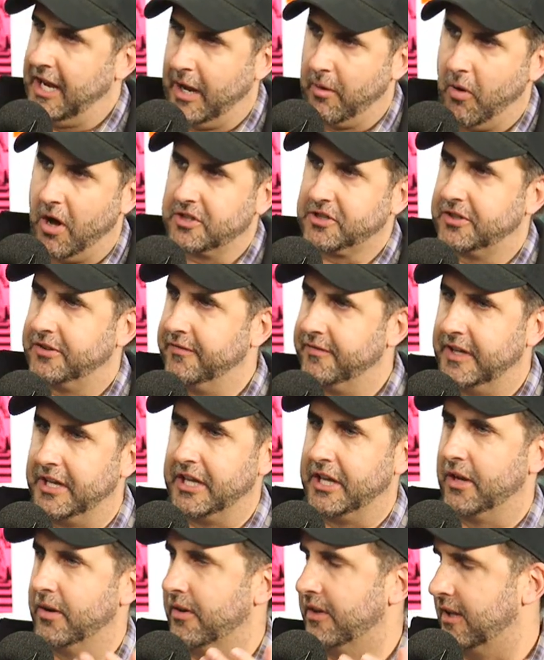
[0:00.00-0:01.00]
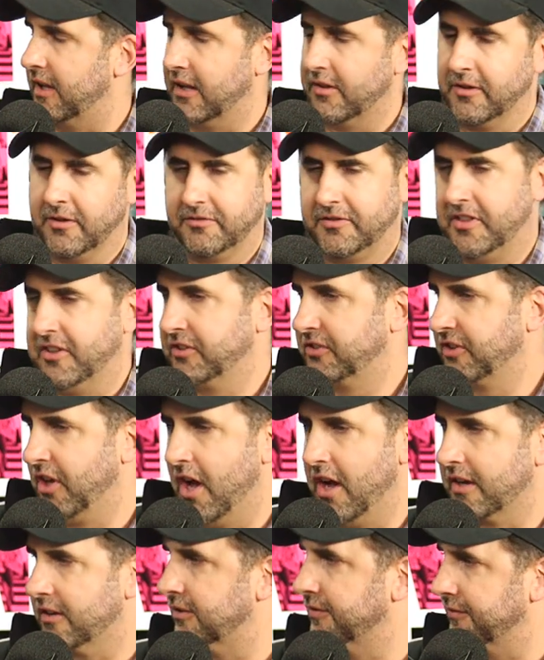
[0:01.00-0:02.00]
I watched the video, and the
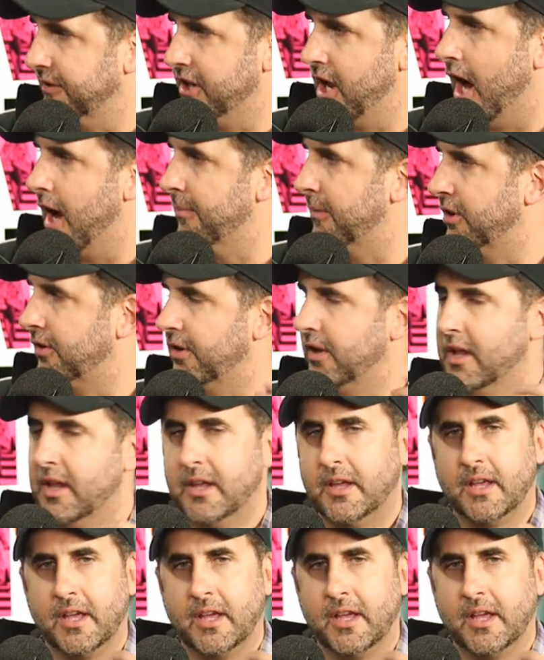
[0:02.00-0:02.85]
song is phenomenal.